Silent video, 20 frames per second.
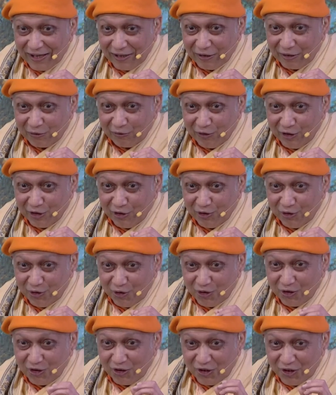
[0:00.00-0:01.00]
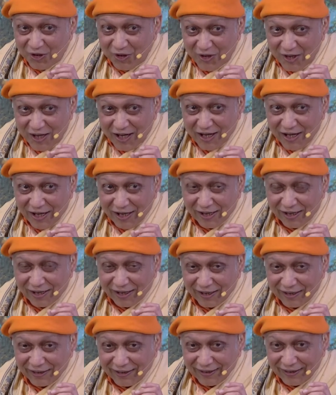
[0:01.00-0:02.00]
that we should
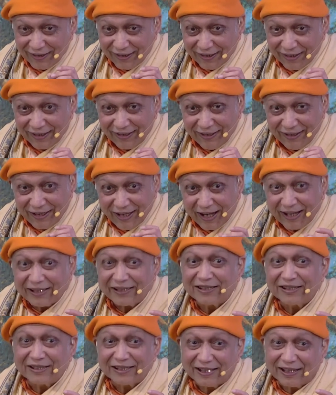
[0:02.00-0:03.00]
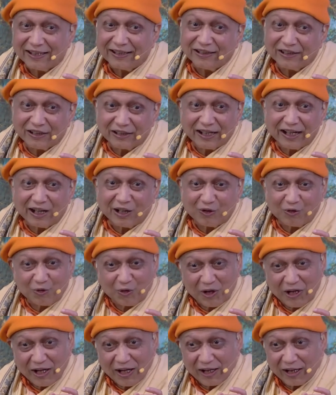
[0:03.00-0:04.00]
see in that sense,
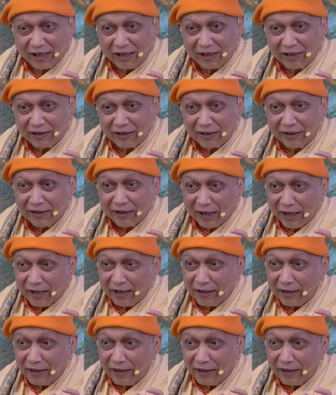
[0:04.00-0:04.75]
that way.